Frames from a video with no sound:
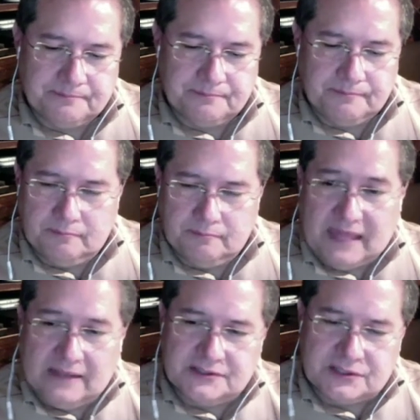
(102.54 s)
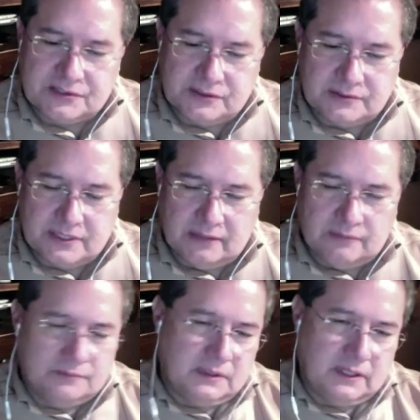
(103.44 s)
balance issues. I'd
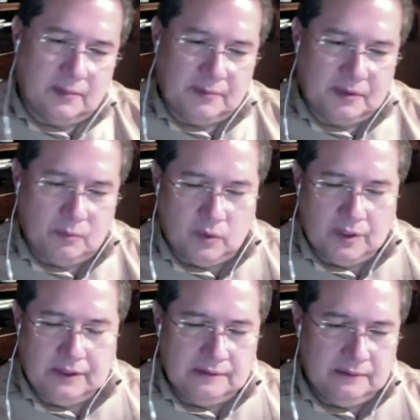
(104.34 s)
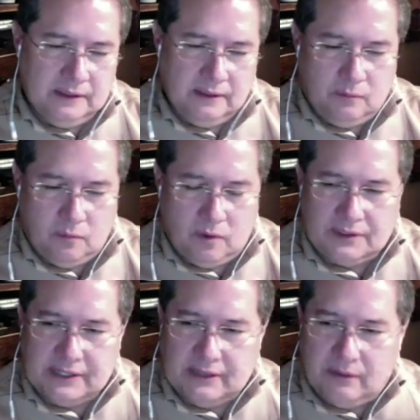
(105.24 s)
get up in the morning and walk down the
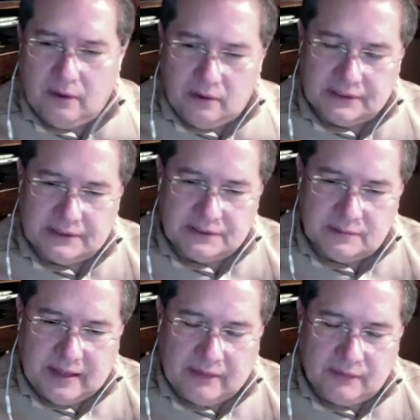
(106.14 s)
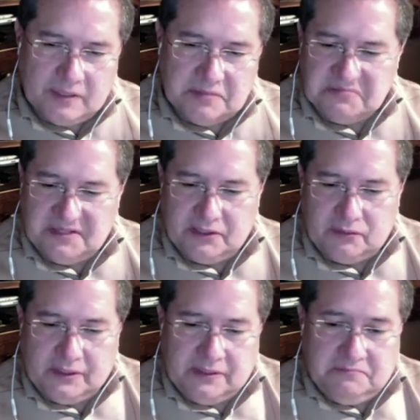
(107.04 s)
hall to get to the bathroom and literally
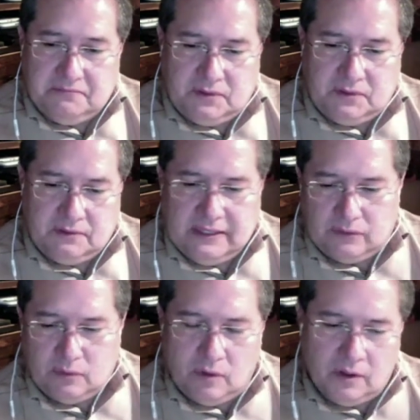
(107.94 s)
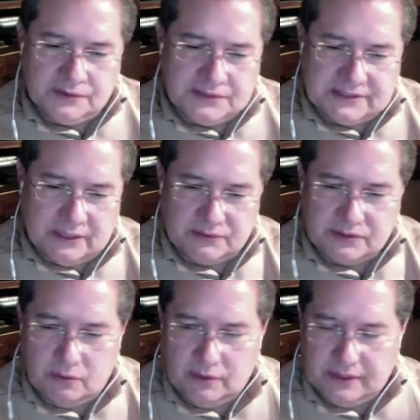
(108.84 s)
hit the walls as I was
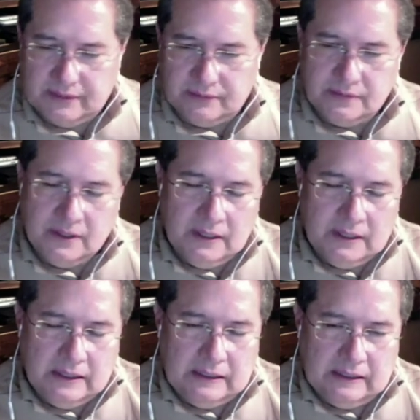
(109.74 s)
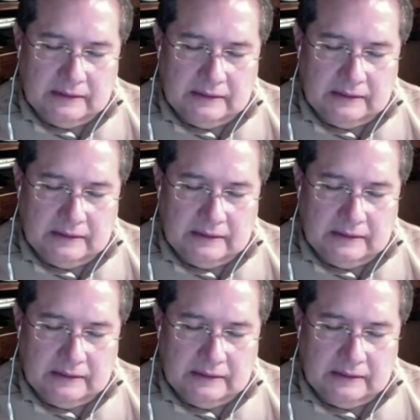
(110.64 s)
going down, and